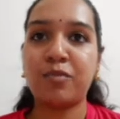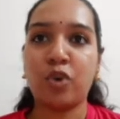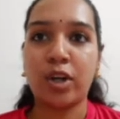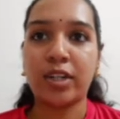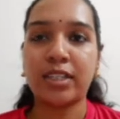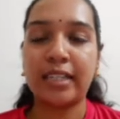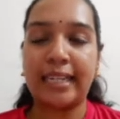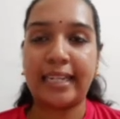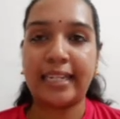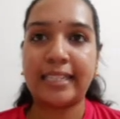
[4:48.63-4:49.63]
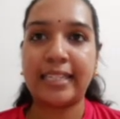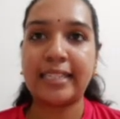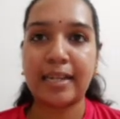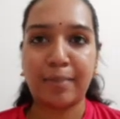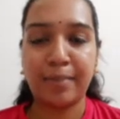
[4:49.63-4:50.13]
water in a
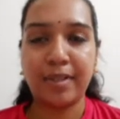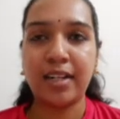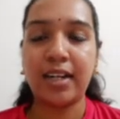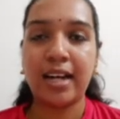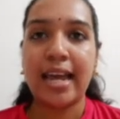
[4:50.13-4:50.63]
tumbler